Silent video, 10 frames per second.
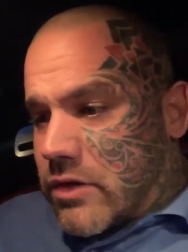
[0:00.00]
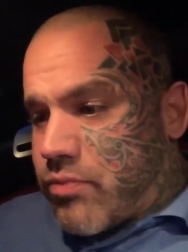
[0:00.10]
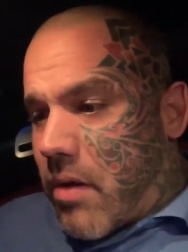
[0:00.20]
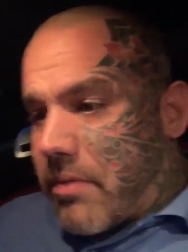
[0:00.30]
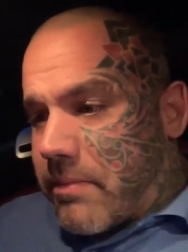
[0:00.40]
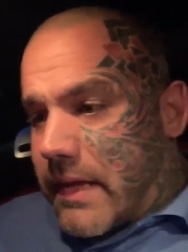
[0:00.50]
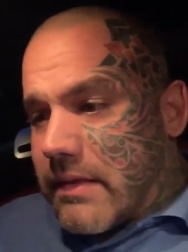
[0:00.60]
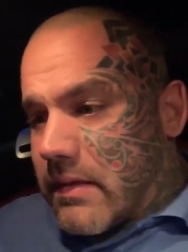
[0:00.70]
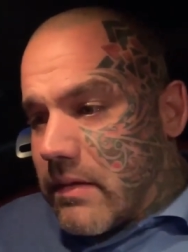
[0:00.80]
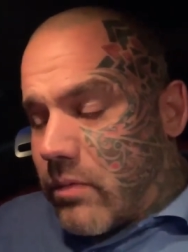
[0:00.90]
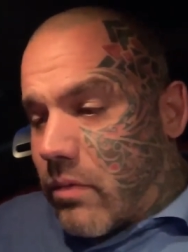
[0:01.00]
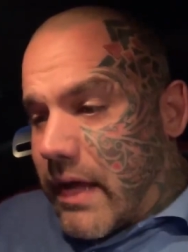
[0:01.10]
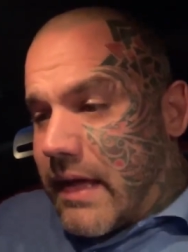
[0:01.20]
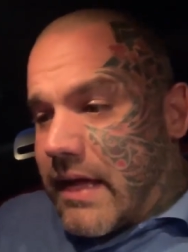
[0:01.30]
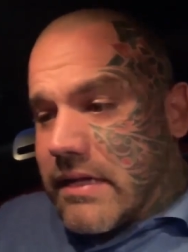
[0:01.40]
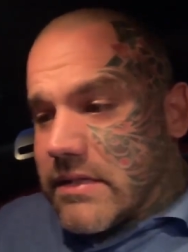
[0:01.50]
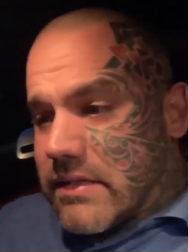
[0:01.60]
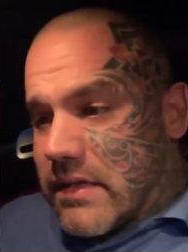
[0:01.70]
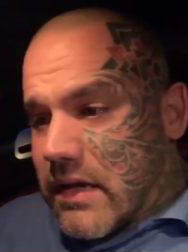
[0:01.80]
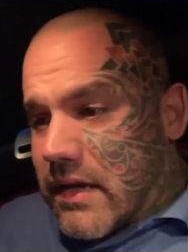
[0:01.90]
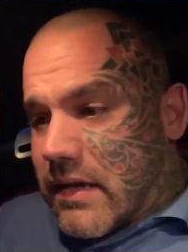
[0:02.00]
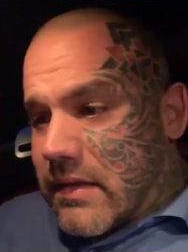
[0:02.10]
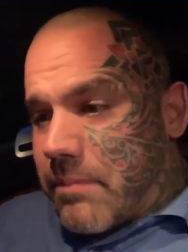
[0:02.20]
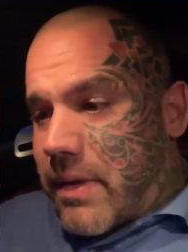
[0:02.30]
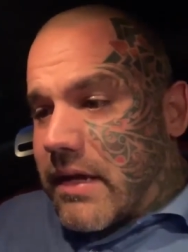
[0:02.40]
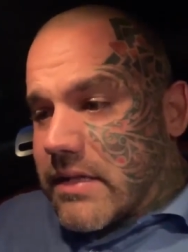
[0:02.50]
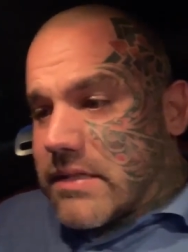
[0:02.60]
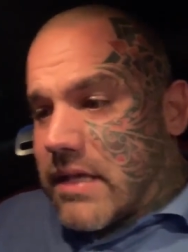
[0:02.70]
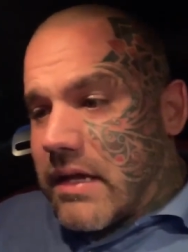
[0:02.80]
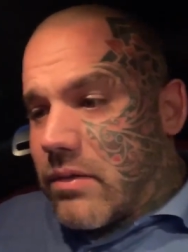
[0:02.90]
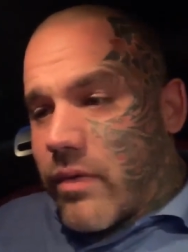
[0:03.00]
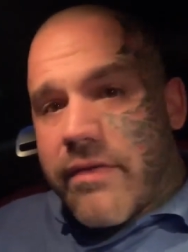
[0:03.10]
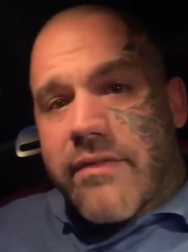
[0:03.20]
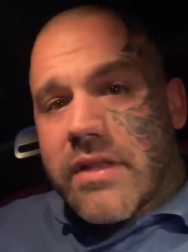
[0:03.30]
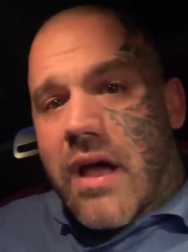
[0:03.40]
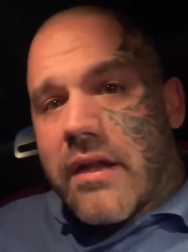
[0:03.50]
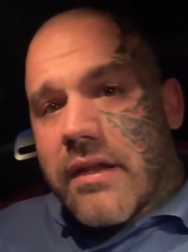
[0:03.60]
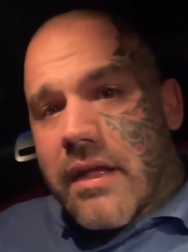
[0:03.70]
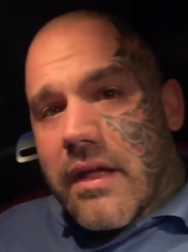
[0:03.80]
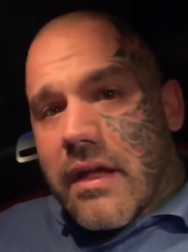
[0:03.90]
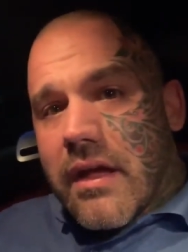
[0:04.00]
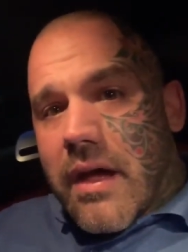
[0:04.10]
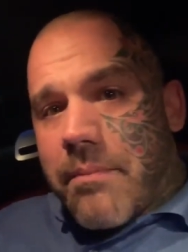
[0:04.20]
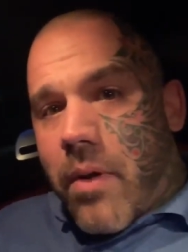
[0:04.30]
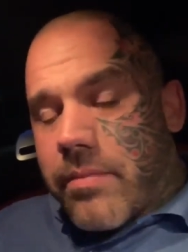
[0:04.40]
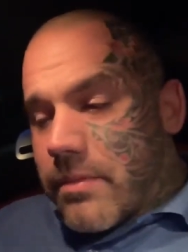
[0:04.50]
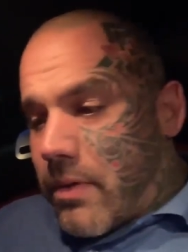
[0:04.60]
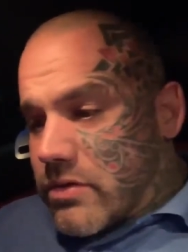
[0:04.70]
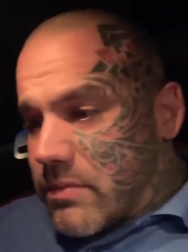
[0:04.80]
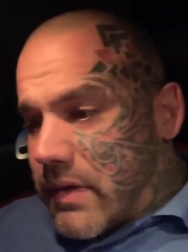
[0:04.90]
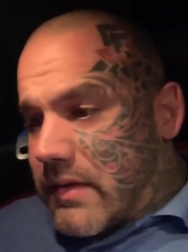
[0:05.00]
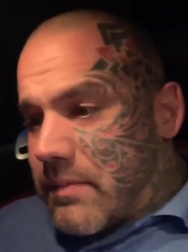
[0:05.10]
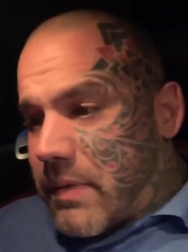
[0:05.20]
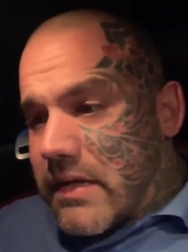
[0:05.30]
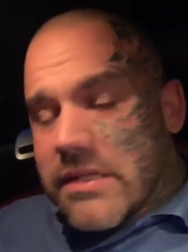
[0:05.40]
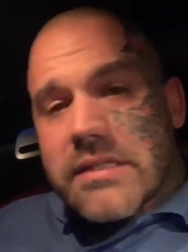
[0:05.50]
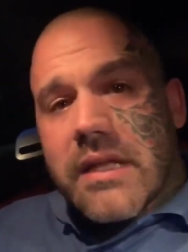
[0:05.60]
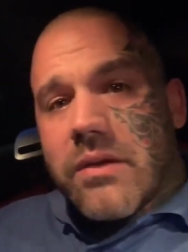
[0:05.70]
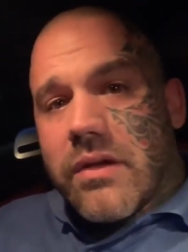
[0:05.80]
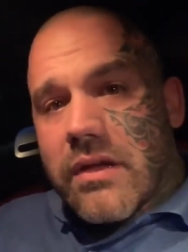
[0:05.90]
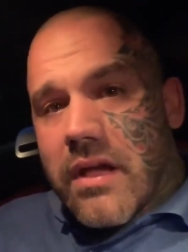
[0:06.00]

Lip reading: is probably, well, it is the biggest thing we've ever done. And possibly the biggest thing